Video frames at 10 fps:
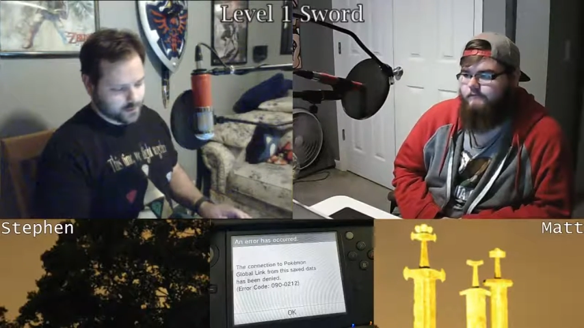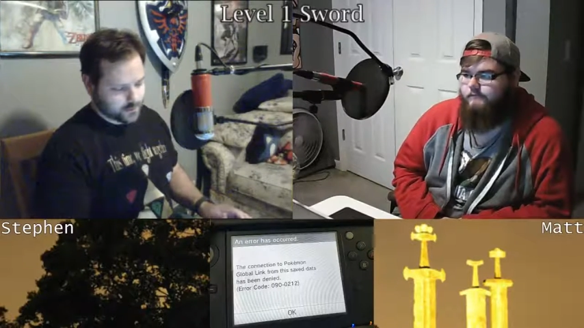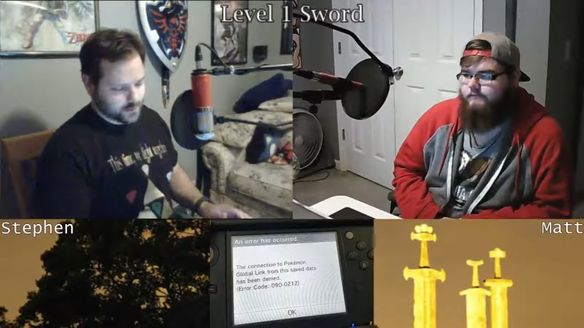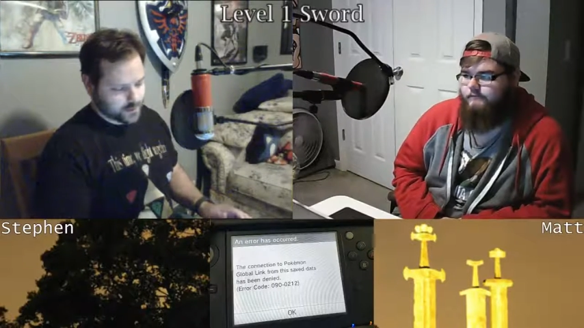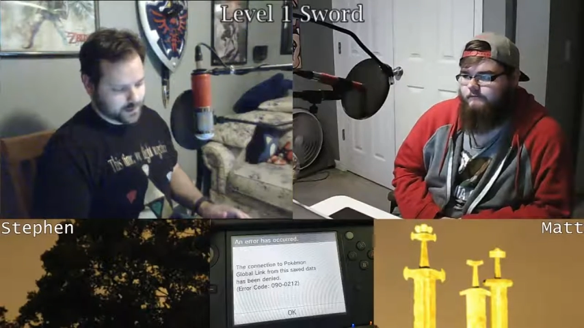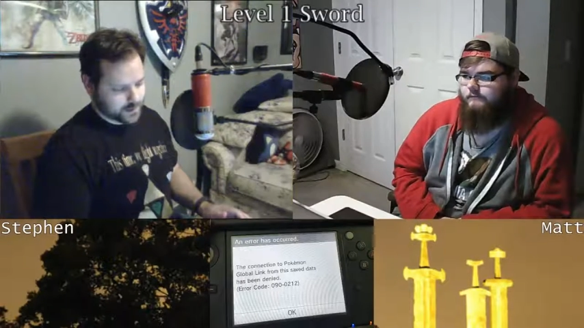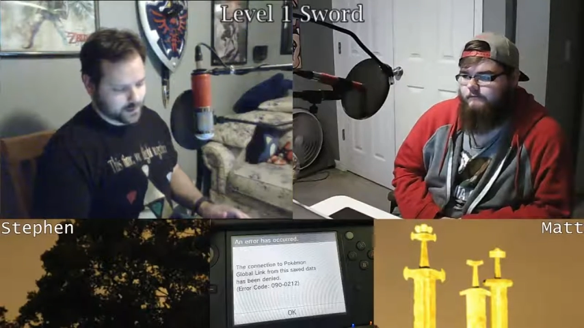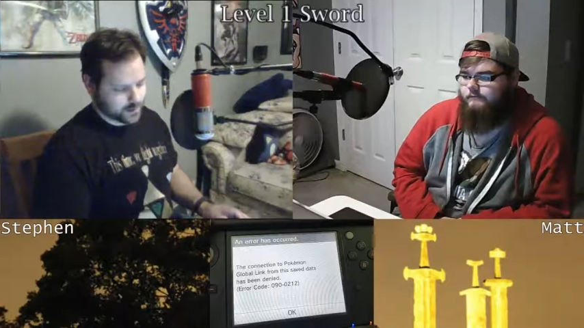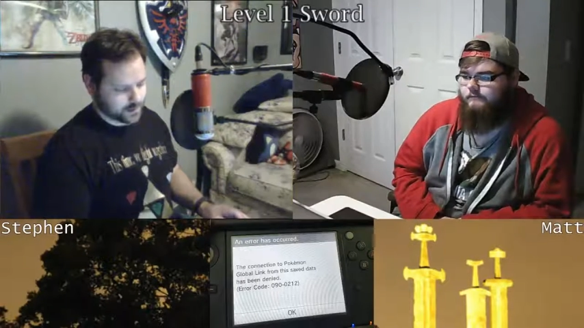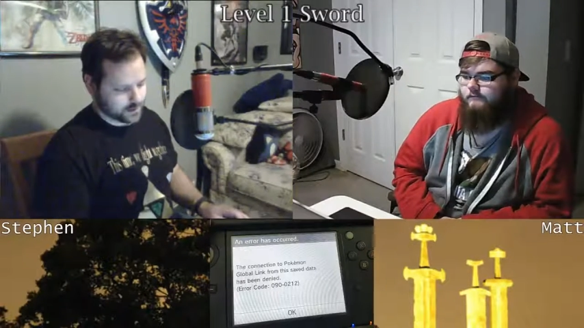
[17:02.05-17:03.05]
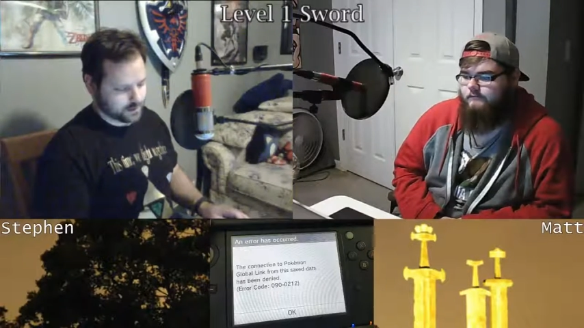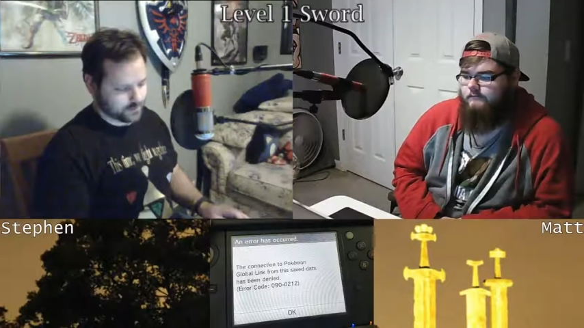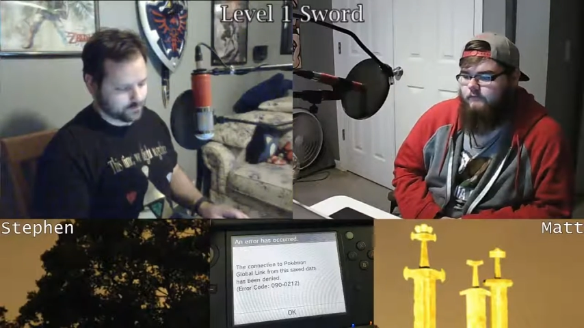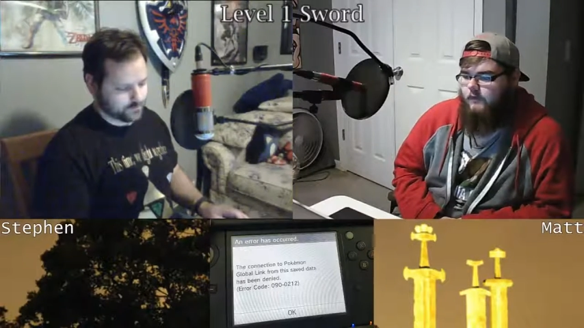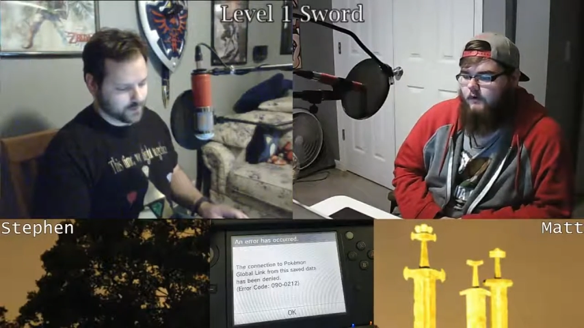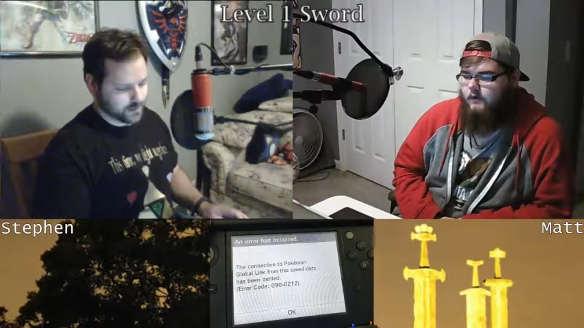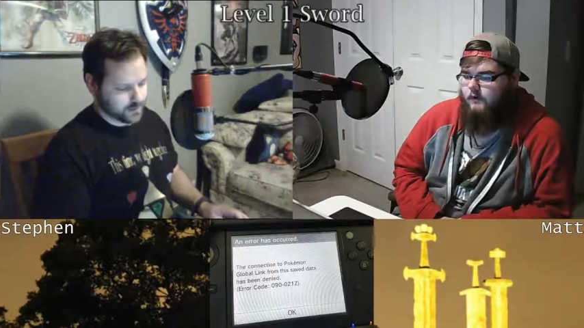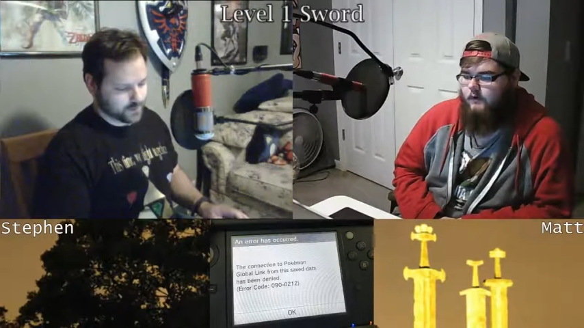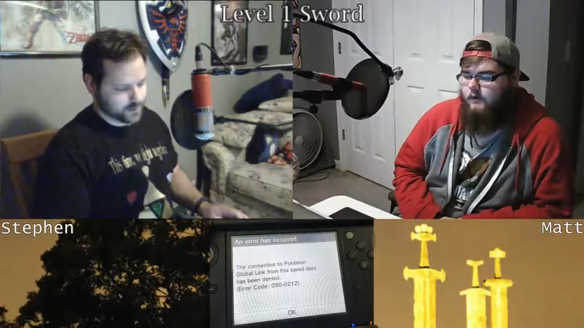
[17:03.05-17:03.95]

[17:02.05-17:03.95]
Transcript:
Speaker 1: But you never